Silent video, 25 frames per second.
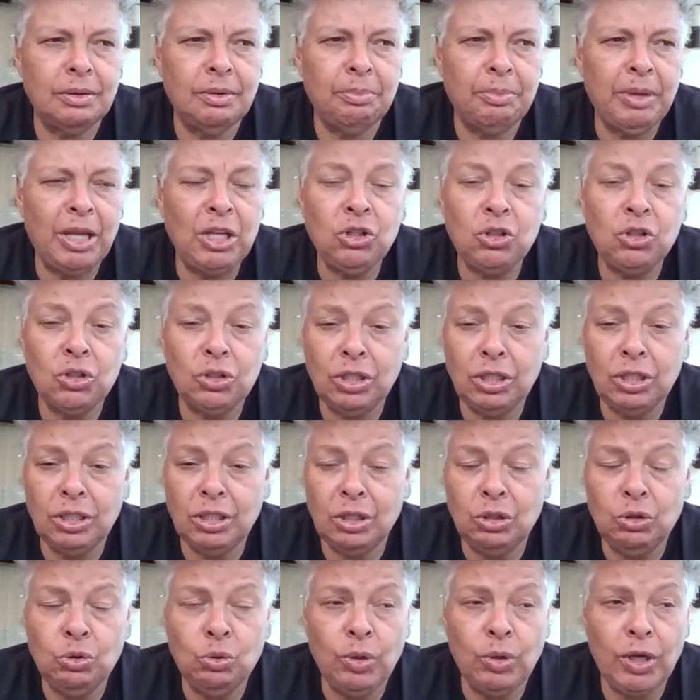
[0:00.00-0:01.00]
mentioned in
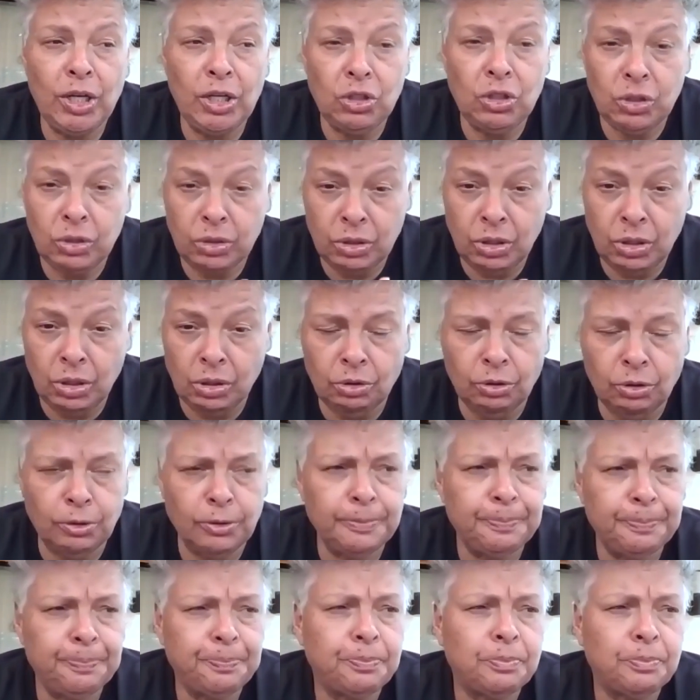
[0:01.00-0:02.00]
the New Age circle,